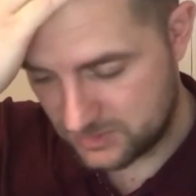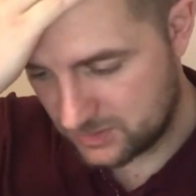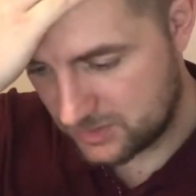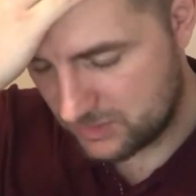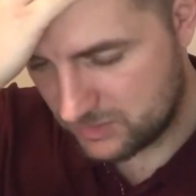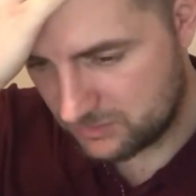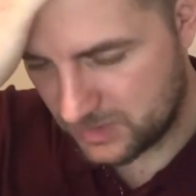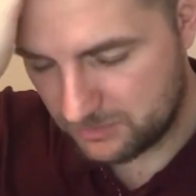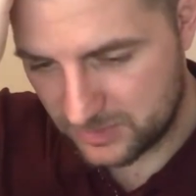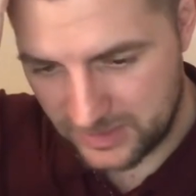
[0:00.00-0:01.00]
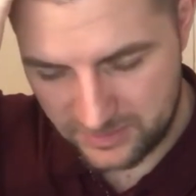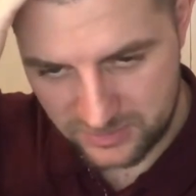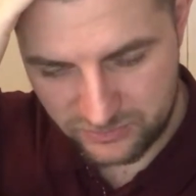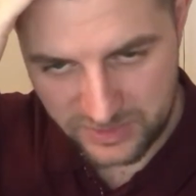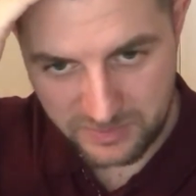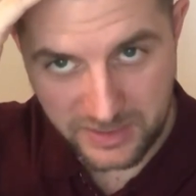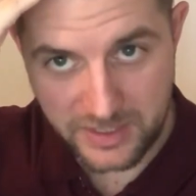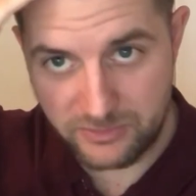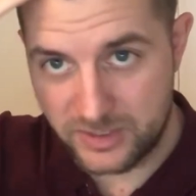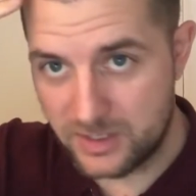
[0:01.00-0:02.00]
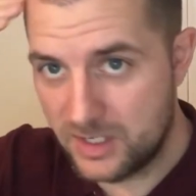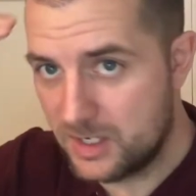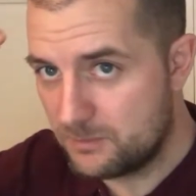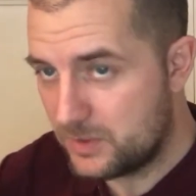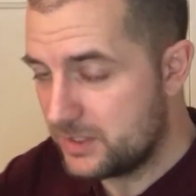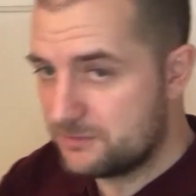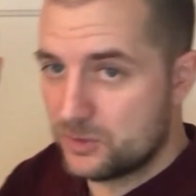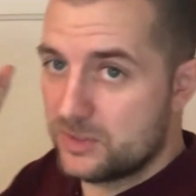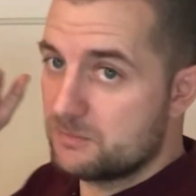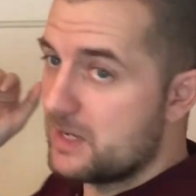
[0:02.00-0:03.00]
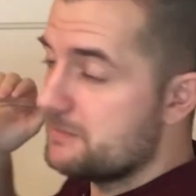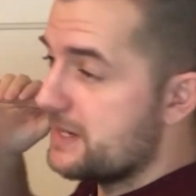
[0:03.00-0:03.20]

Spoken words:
around my the transplanted area. But if you look at my